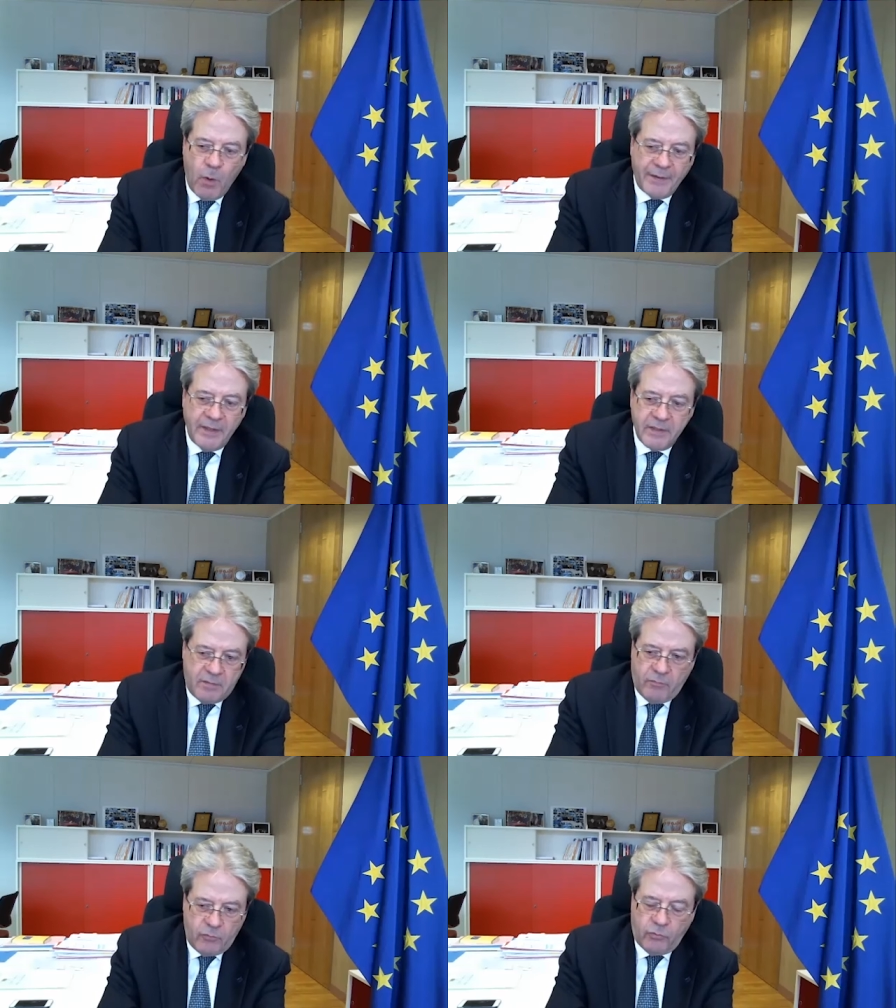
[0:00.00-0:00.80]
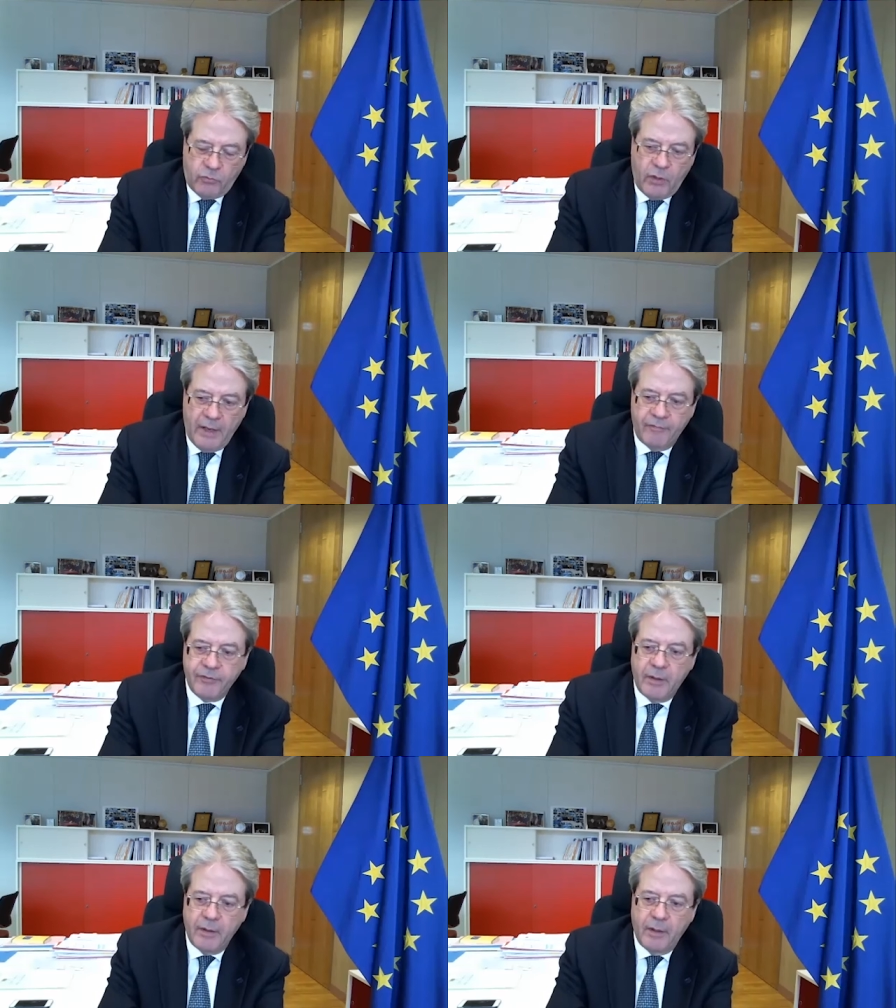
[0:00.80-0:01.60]
is to
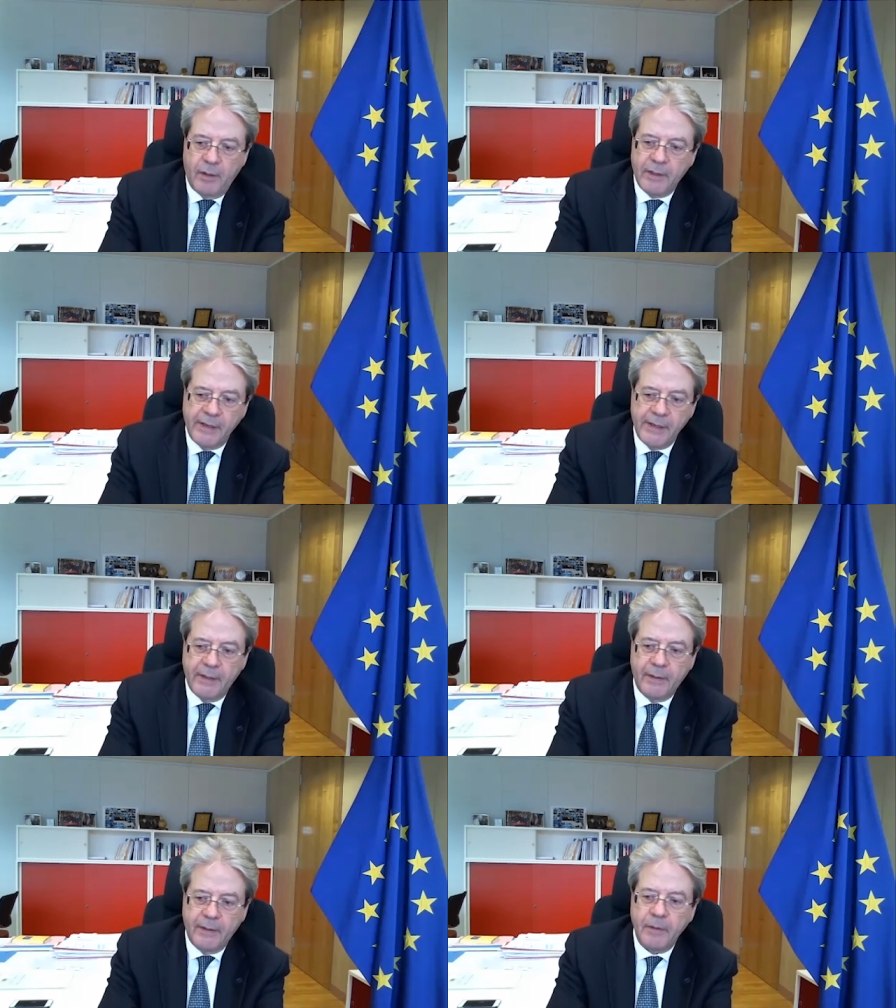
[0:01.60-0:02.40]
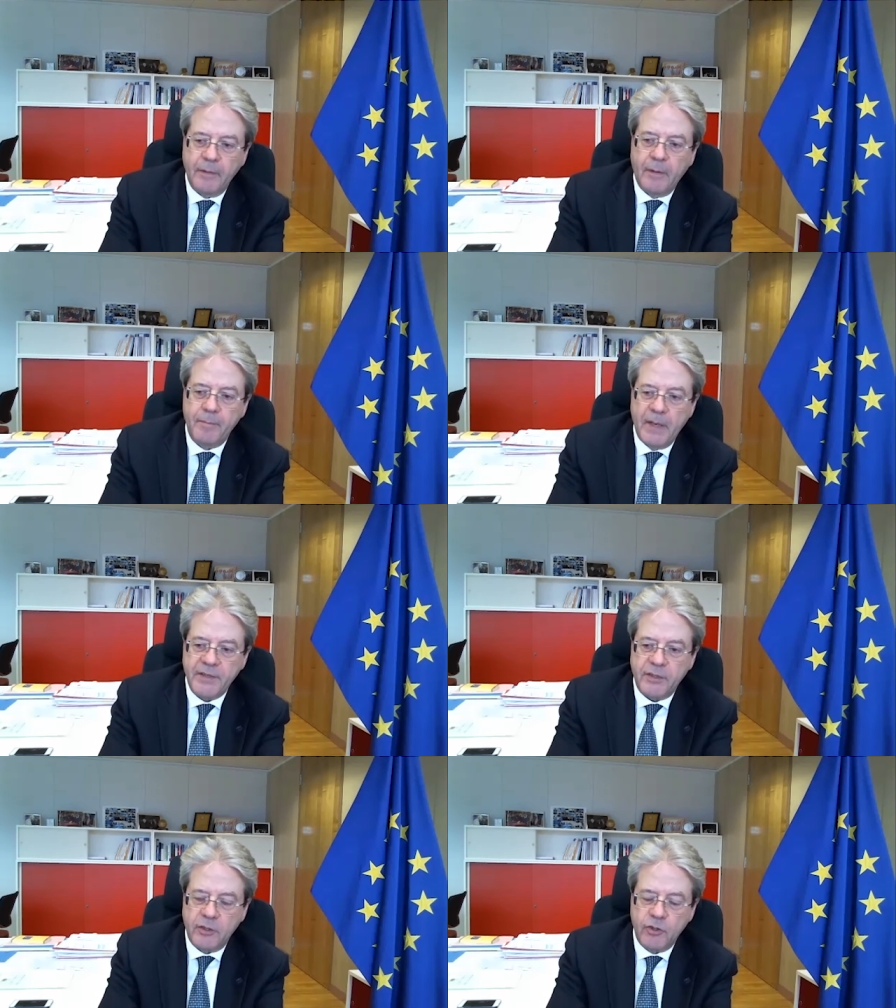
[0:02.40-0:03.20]
have clear
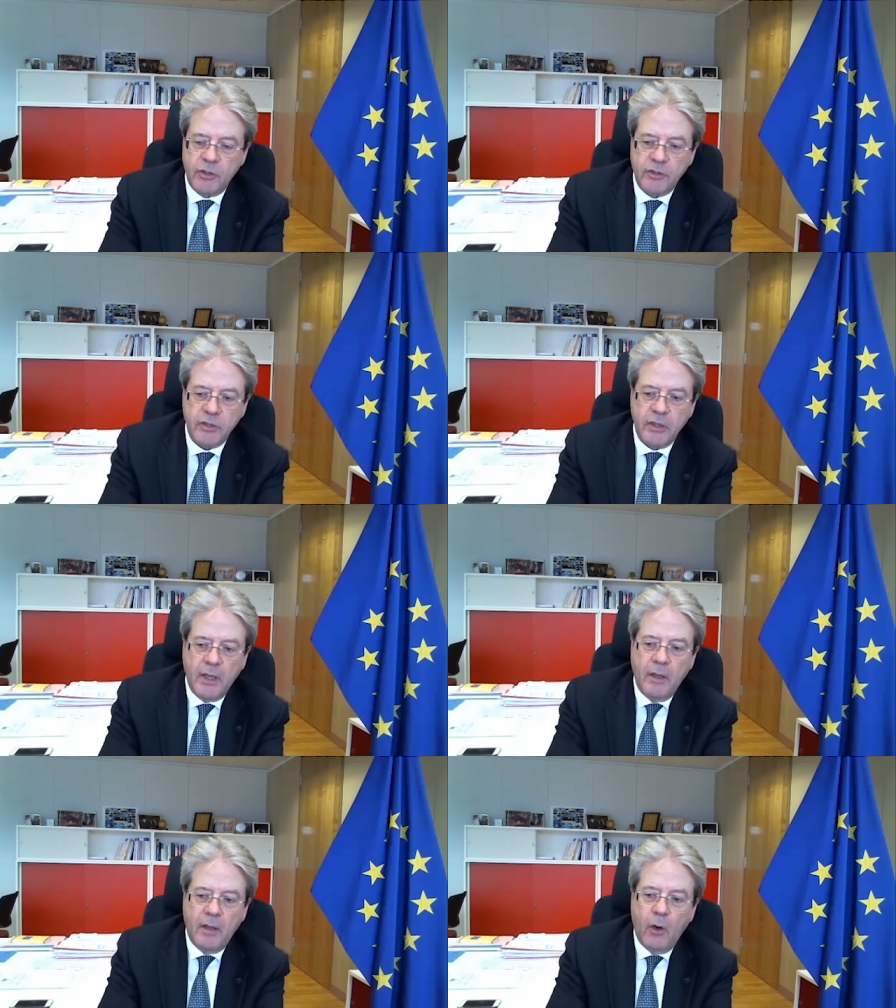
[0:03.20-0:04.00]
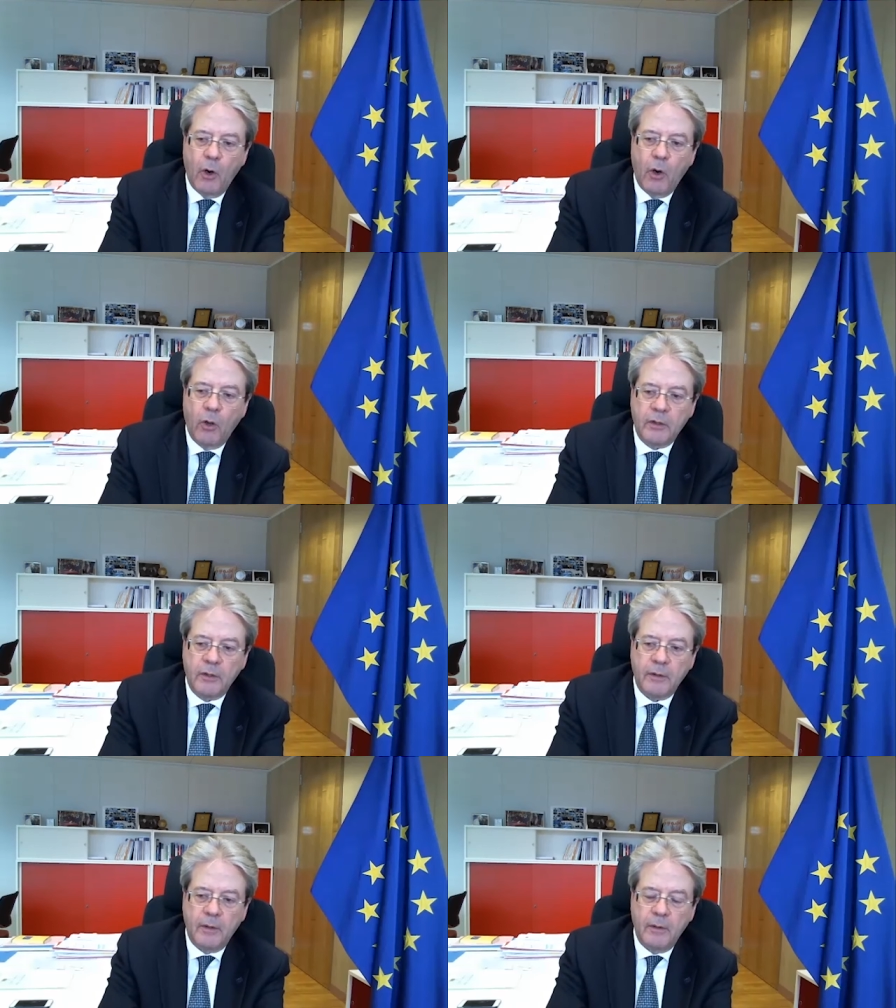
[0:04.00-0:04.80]
messages
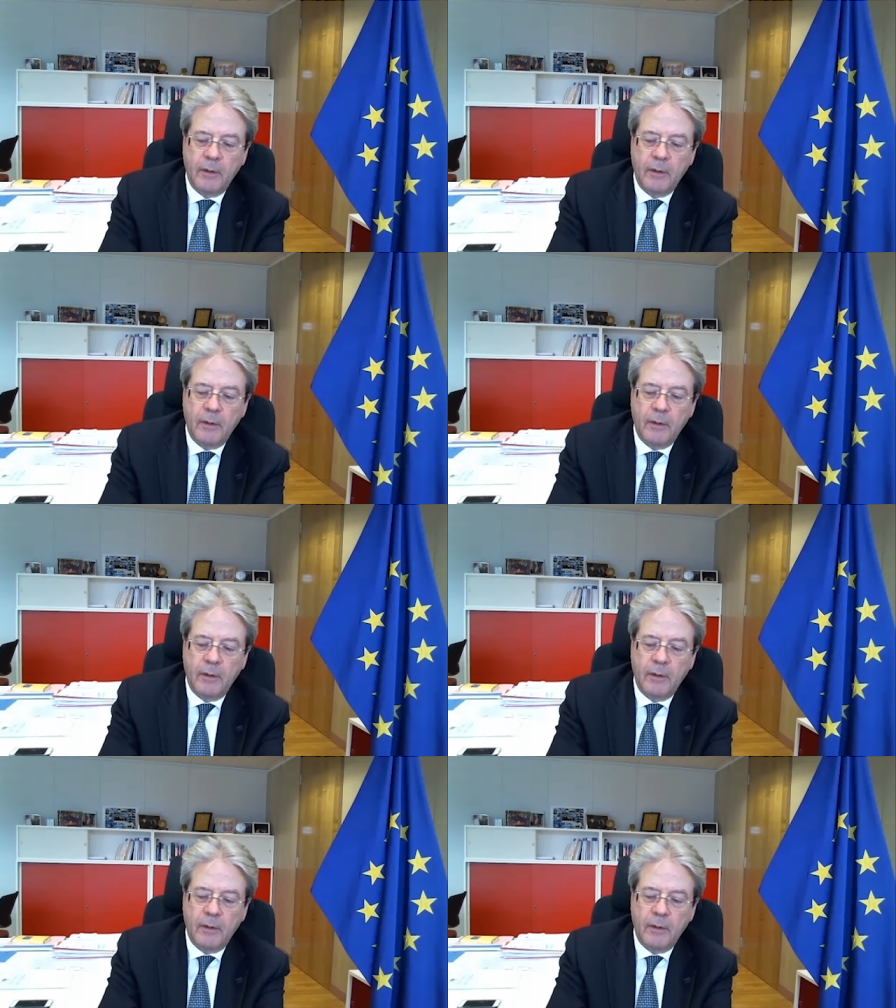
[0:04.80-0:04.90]
on